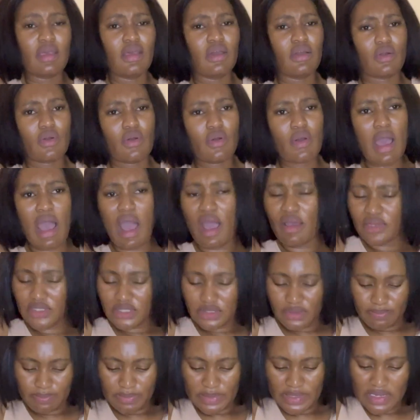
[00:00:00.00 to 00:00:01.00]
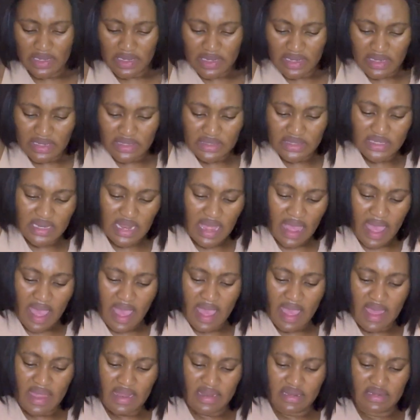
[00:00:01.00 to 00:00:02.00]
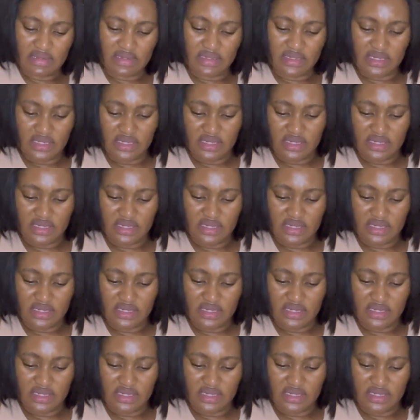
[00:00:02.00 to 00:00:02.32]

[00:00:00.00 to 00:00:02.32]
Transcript: go out a bit and